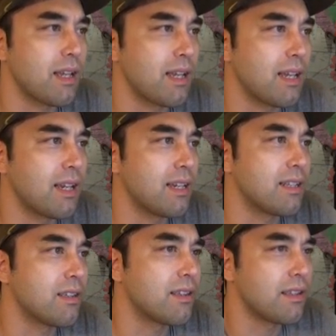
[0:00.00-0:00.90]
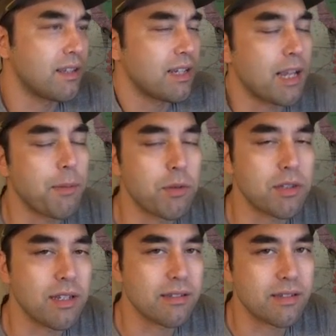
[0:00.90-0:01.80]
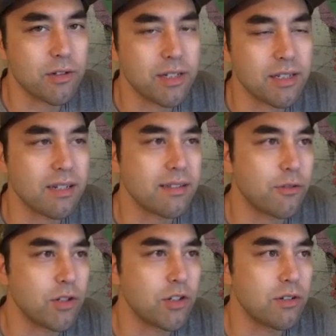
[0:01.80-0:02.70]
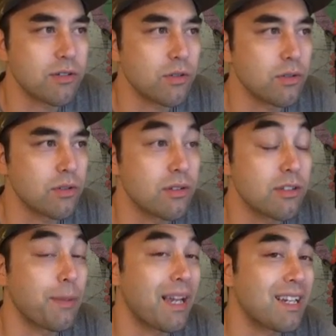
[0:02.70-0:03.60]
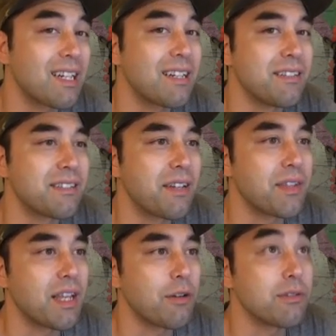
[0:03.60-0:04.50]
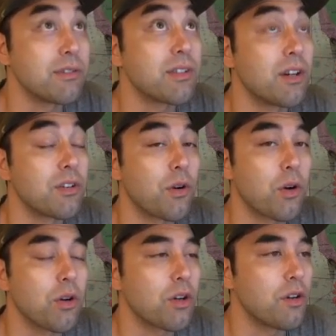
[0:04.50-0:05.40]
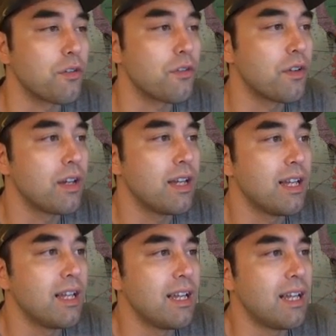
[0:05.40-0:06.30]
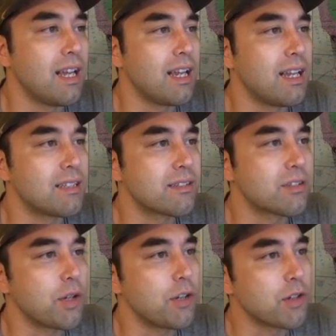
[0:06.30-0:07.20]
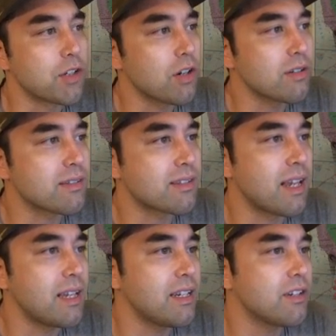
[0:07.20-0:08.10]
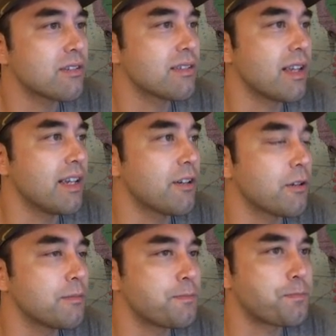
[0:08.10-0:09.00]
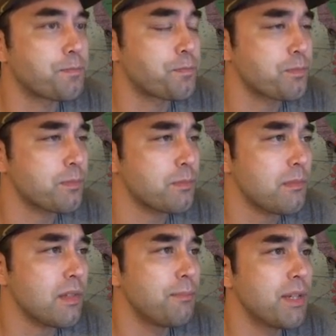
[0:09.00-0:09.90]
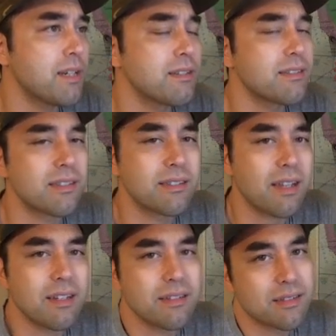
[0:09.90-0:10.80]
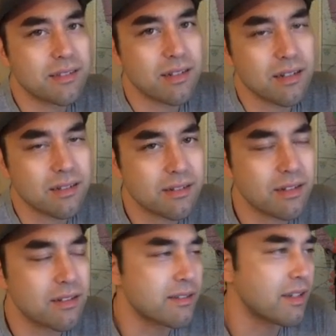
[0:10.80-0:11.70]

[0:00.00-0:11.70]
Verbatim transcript: And he came up with dates 13,300 years old. So back in 97, that was unheard of. And so he returns 10 years later because the site st uh, stuck in his